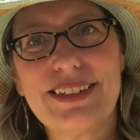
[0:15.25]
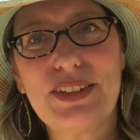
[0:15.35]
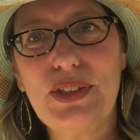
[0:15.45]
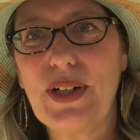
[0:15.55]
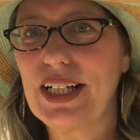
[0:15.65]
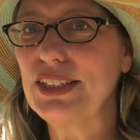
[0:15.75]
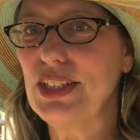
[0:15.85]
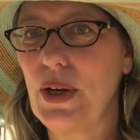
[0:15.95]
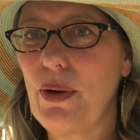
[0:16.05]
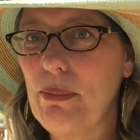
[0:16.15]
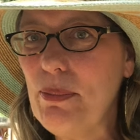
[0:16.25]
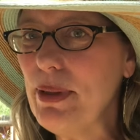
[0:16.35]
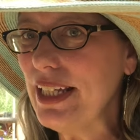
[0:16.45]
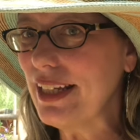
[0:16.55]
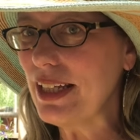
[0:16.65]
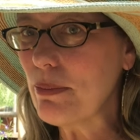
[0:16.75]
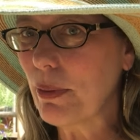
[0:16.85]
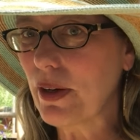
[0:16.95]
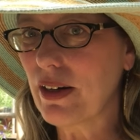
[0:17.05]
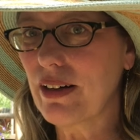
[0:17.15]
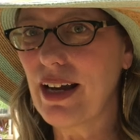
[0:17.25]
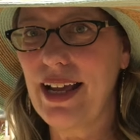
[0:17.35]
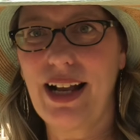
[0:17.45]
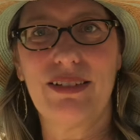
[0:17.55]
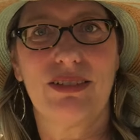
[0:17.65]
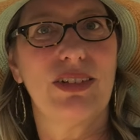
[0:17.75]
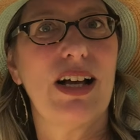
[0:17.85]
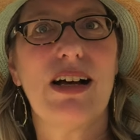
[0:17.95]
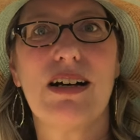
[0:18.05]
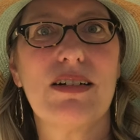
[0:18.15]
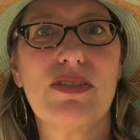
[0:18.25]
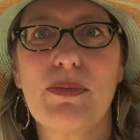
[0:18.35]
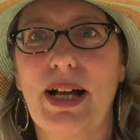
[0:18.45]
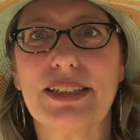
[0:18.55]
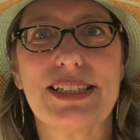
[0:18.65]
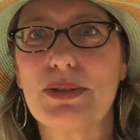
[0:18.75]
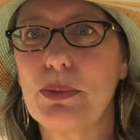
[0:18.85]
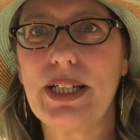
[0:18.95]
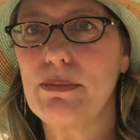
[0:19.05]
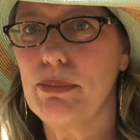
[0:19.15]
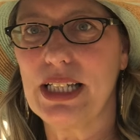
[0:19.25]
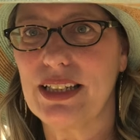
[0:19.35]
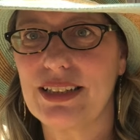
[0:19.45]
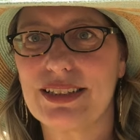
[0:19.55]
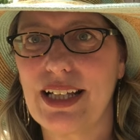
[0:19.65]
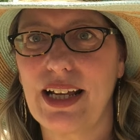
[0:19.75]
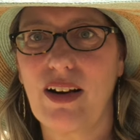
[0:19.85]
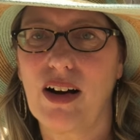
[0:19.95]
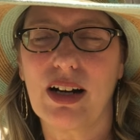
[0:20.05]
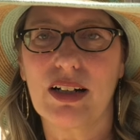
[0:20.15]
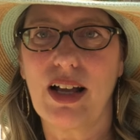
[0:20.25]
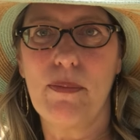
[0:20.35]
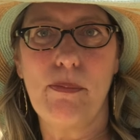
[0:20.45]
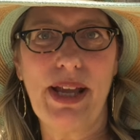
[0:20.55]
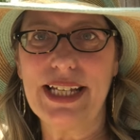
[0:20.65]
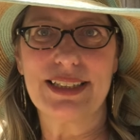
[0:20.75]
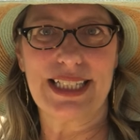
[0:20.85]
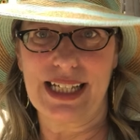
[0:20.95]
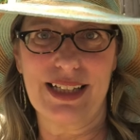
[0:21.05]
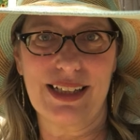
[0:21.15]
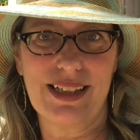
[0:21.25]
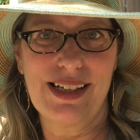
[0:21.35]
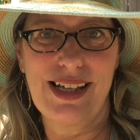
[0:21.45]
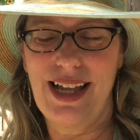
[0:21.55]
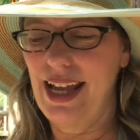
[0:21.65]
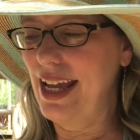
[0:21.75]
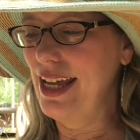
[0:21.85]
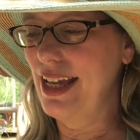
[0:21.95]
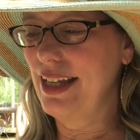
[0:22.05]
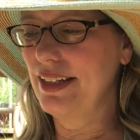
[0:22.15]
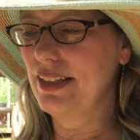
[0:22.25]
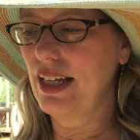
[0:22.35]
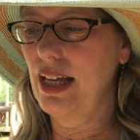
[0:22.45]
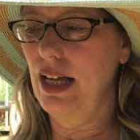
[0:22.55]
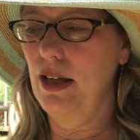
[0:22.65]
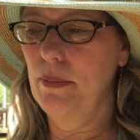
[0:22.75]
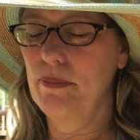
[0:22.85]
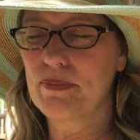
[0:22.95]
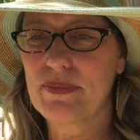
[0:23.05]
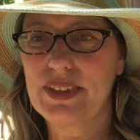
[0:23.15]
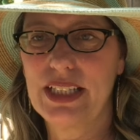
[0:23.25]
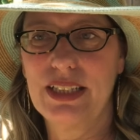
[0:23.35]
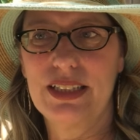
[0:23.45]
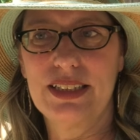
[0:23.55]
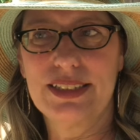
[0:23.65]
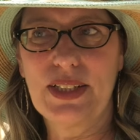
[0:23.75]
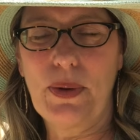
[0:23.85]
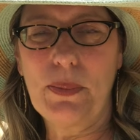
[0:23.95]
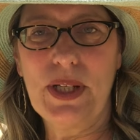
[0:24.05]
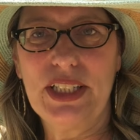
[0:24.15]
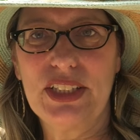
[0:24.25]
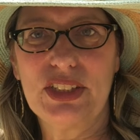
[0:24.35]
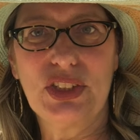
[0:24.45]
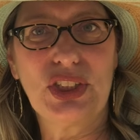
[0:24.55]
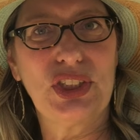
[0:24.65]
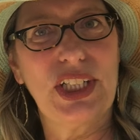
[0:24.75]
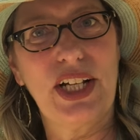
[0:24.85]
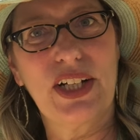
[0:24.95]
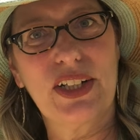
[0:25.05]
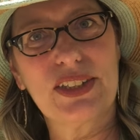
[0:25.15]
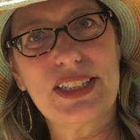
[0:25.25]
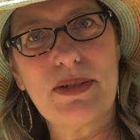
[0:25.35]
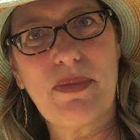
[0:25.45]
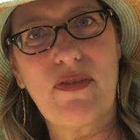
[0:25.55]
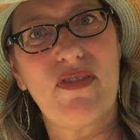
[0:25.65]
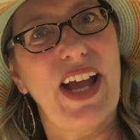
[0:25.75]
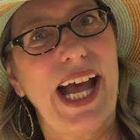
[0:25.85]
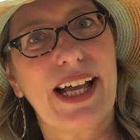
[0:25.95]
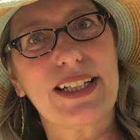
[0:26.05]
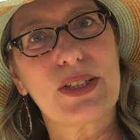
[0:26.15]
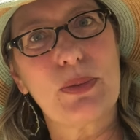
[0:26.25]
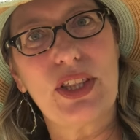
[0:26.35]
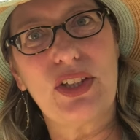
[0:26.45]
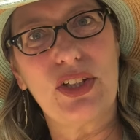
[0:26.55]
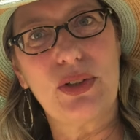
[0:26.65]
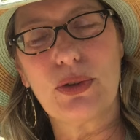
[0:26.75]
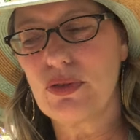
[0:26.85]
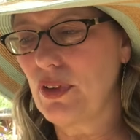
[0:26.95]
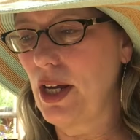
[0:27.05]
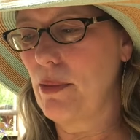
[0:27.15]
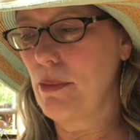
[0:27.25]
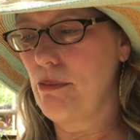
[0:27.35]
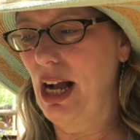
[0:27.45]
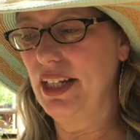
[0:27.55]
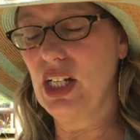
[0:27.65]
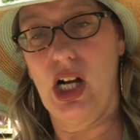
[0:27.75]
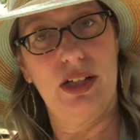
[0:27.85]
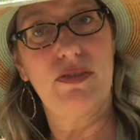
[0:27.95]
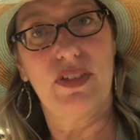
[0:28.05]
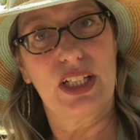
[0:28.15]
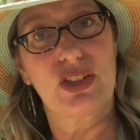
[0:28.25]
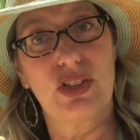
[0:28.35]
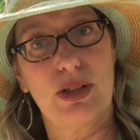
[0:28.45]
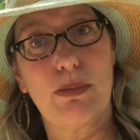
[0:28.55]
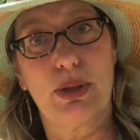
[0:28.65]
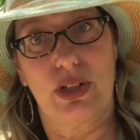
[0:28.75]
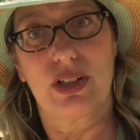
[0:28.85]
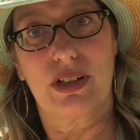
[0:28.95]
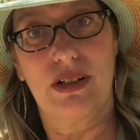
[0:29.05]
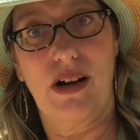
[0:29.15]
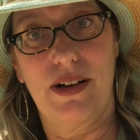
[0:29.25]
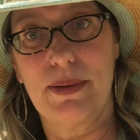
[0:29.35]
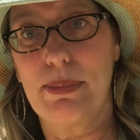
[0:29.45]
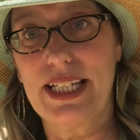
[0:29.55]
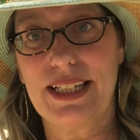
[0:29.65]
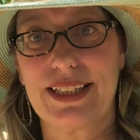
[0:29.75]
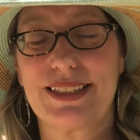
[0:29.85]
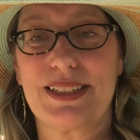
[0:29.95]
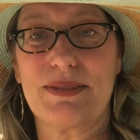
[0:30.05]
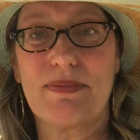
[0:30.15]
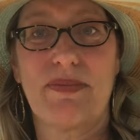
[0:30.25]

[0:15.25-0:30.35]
you guys know I'm a beekeeper and I love my sweet bees. They are amazing. And so I wanted to just share some facts with you from my nonfiction book on bees.